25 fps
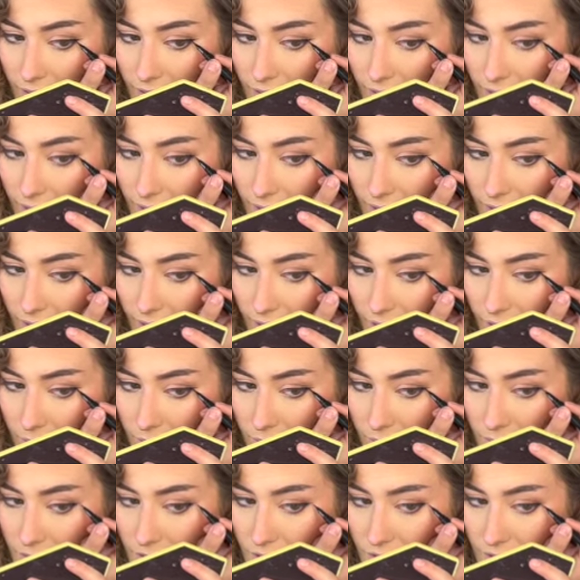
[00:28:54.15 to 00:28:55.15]
and I
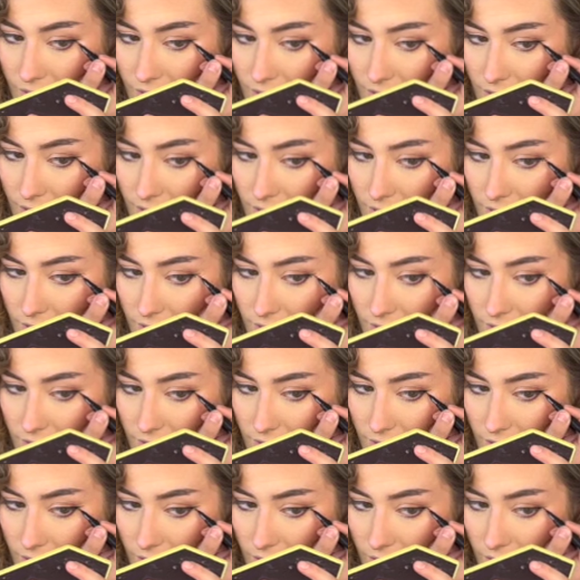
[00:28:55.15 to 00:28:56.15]
will just
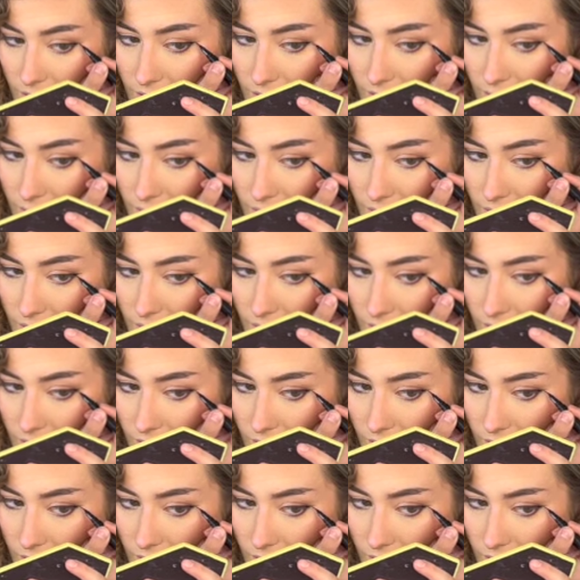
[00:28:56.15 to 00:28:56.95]
slowly